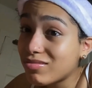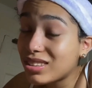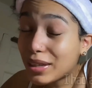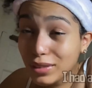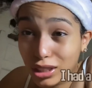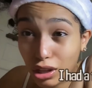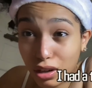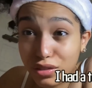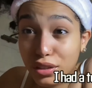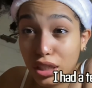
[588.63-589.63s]

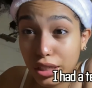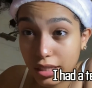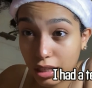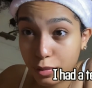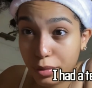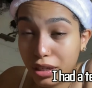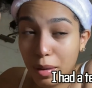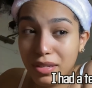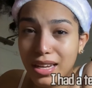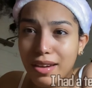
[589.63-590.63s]
$70 for each textbook and
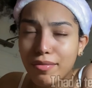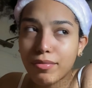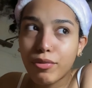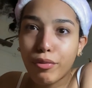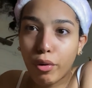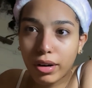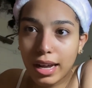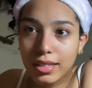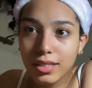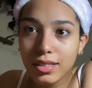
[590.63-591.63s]
I'm taking four
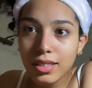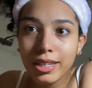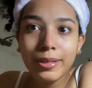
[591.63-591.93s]
classes